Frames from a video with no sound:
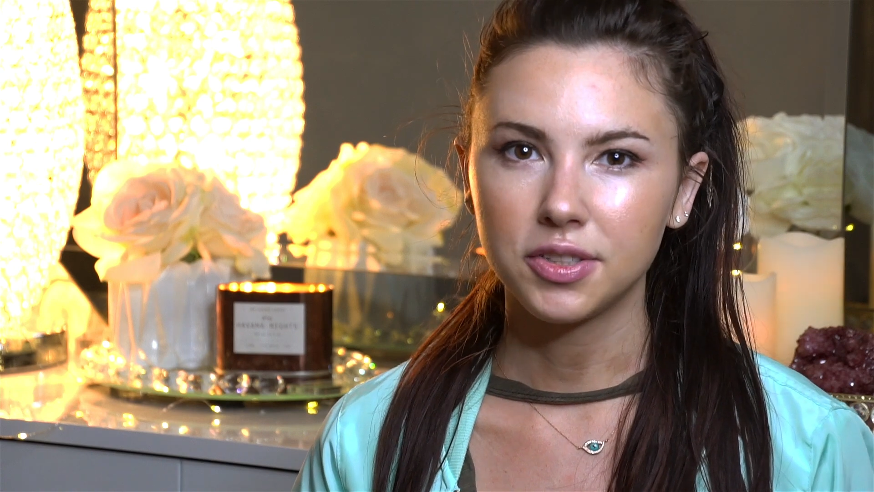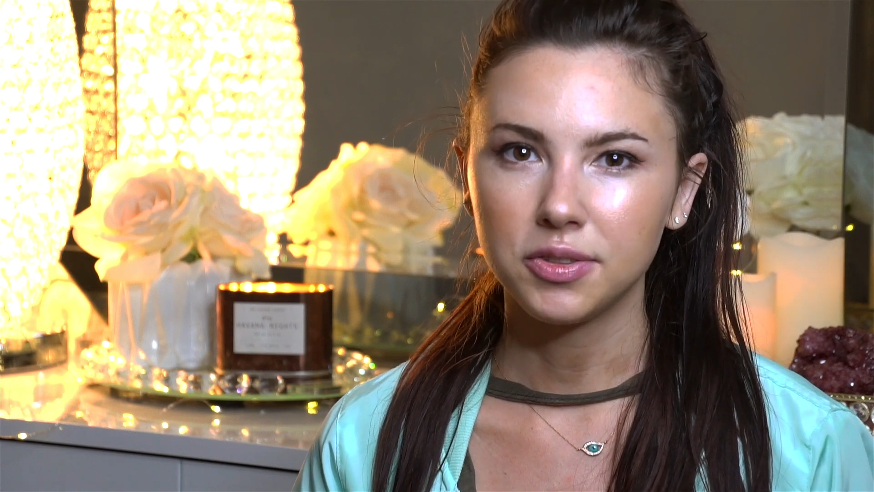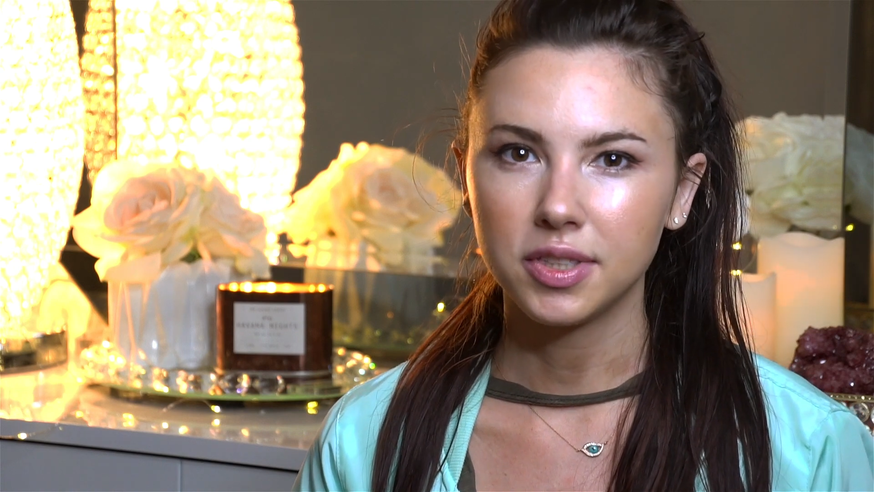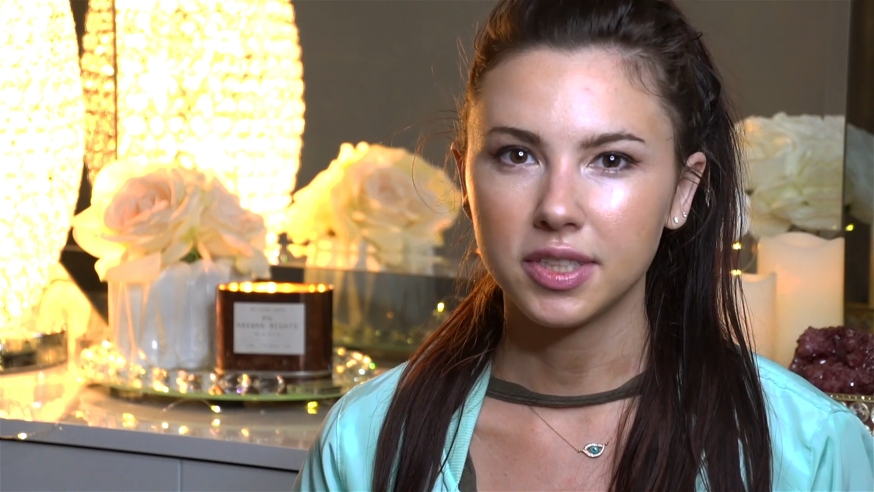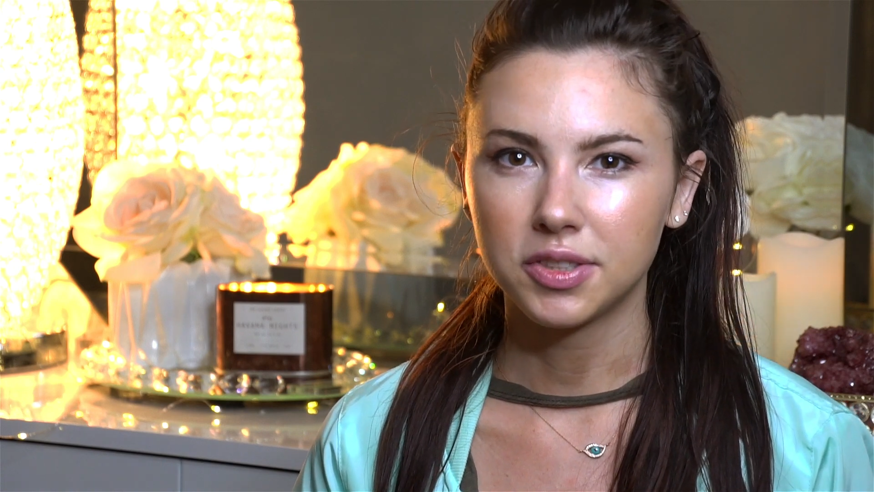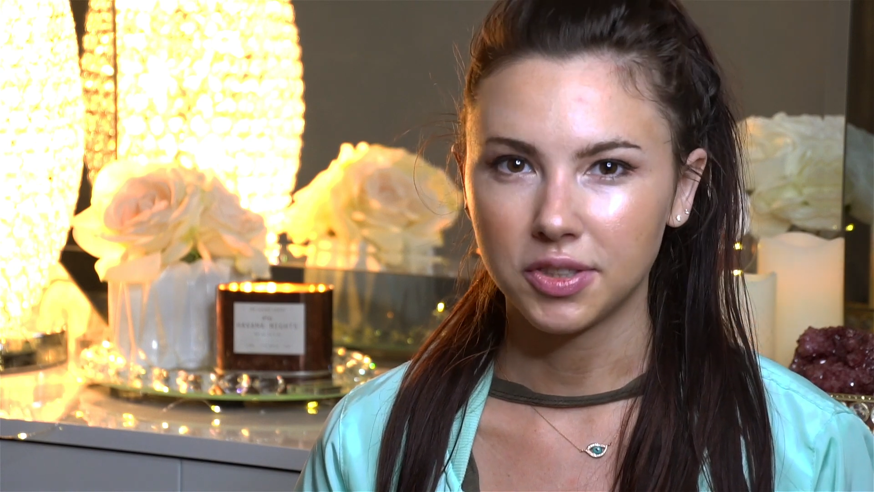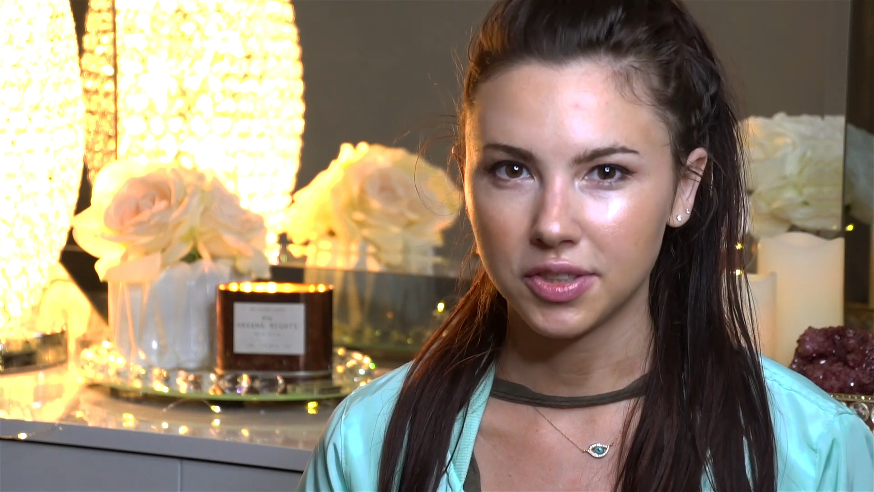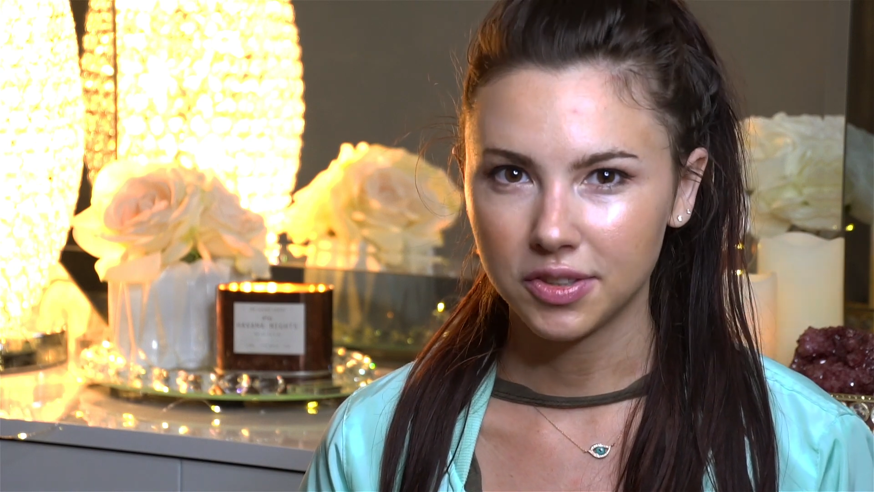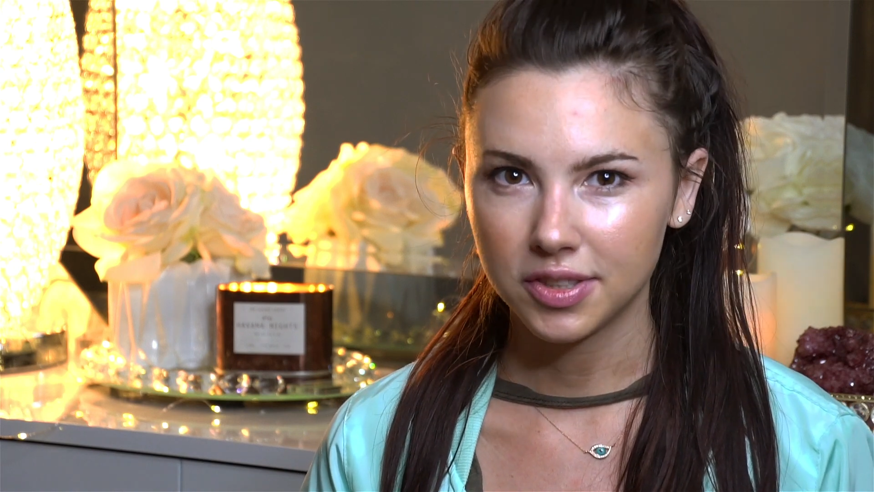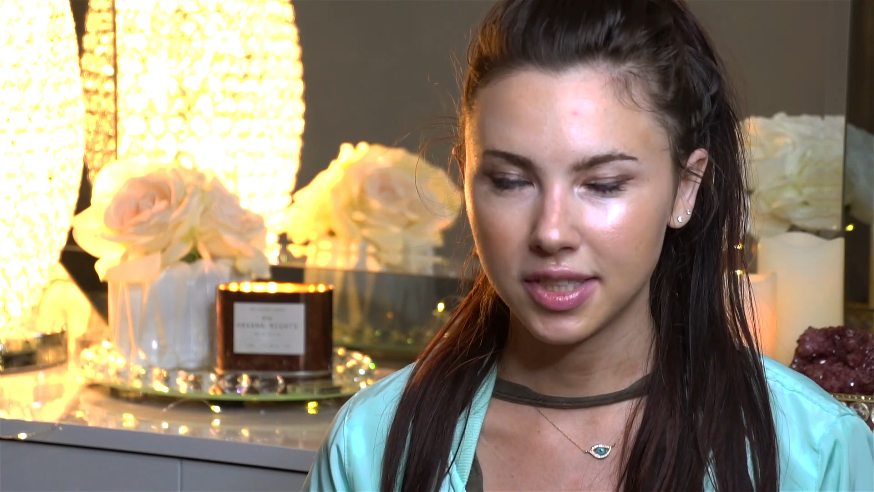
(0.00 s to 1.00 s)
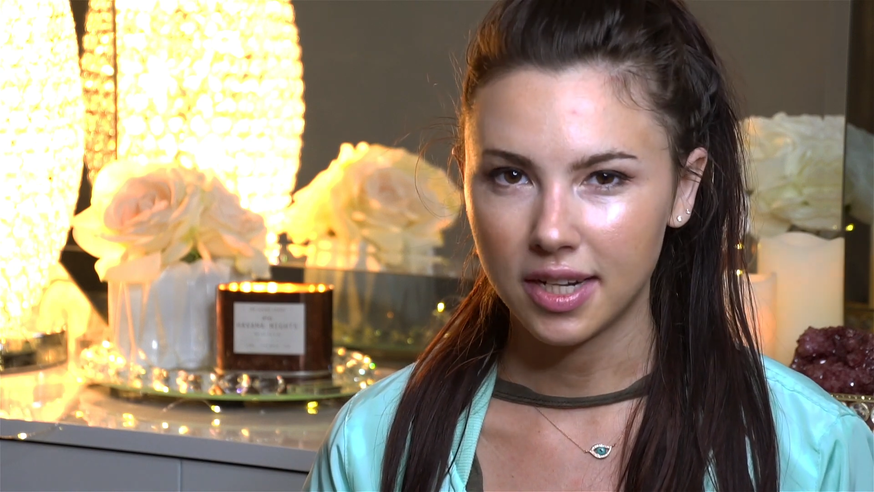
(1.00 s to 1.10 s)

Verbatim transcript: to the adrenals,